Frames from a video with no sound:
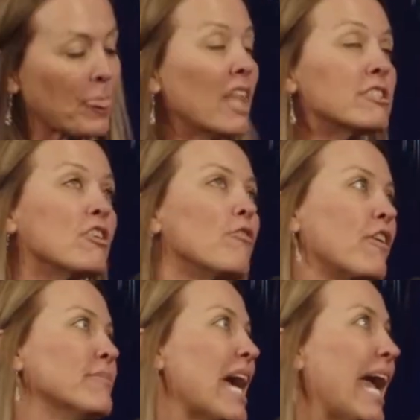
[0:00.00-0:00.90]
So
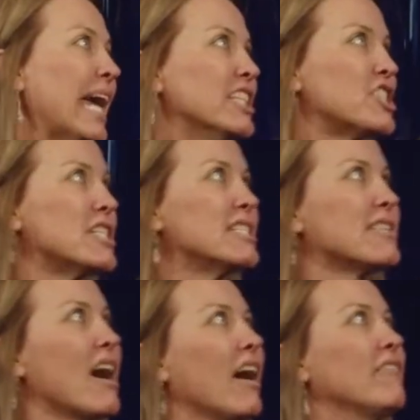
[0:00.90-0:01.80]
from the ages
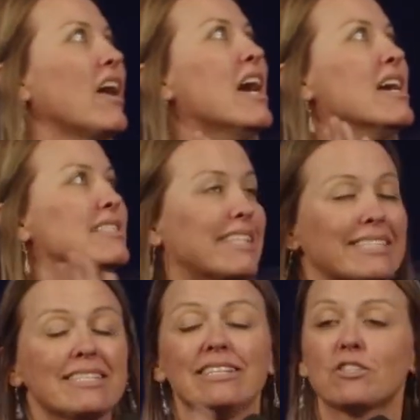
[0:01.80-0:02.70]
of
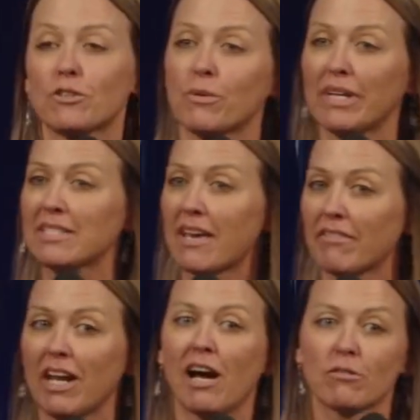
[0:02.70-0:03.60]
16 to
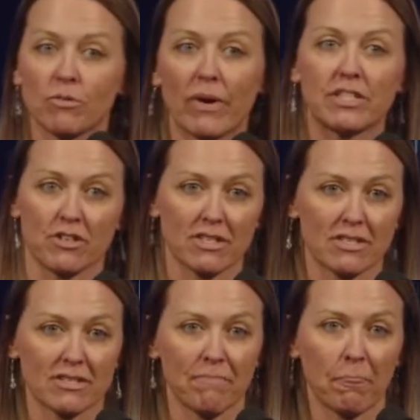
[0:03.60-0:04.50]
27, I was a
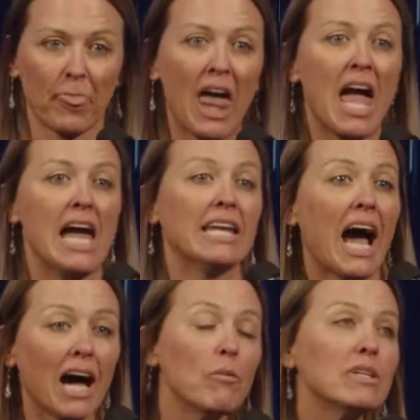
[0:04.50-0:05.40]
waitress. And
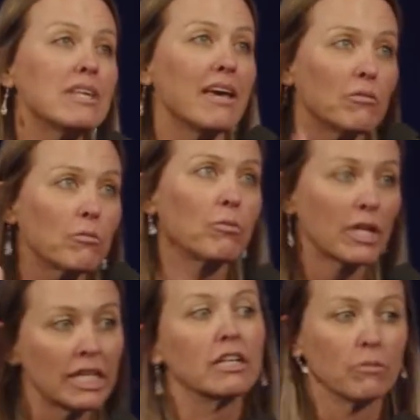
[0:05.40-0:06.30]
I was a
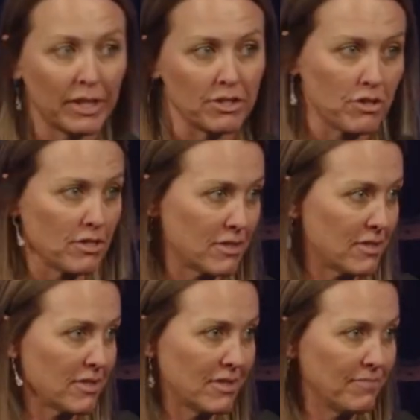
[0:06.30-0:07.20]
really good
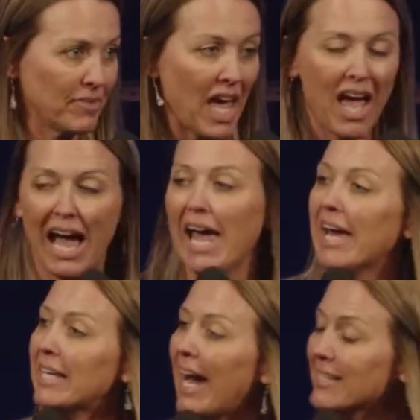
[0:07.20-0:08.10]
waitress.
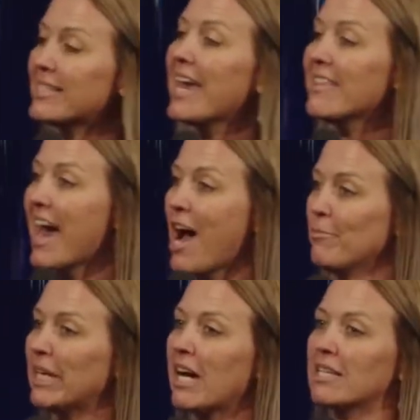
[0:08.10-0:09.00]
And I say that
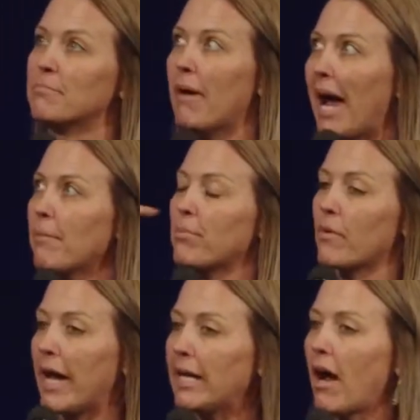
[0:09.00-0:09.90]
because my
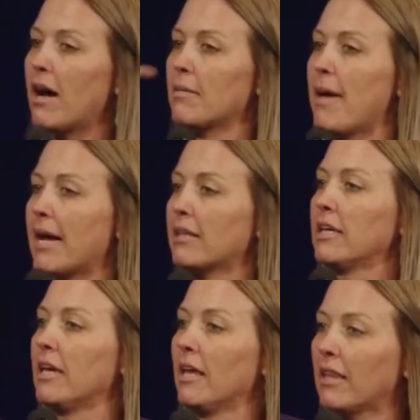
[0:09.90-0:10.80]
brain
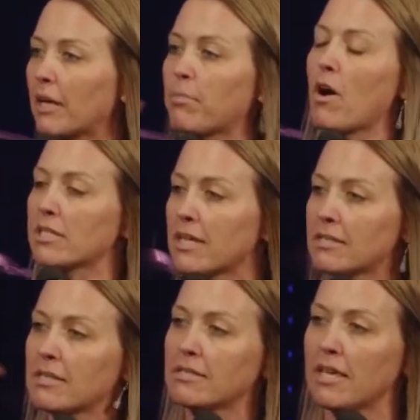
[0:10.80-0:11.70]
automatically like
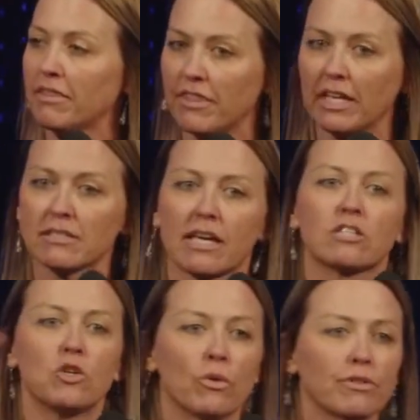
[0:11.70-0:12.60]
processes and thinks like
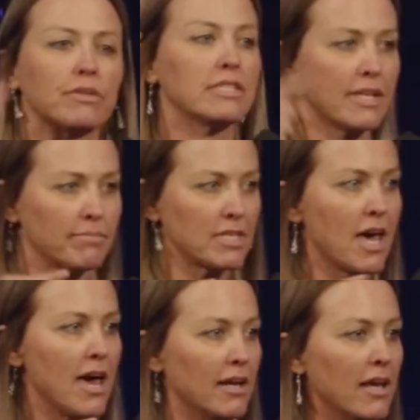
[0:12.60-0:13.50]
two or three steps
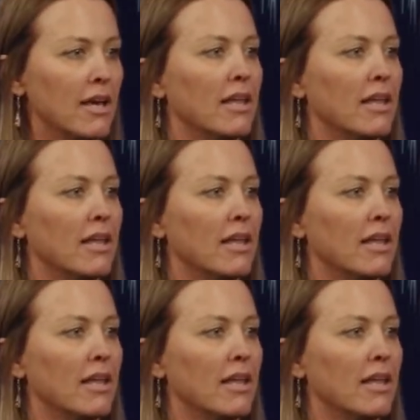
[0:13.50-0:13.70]
ahead.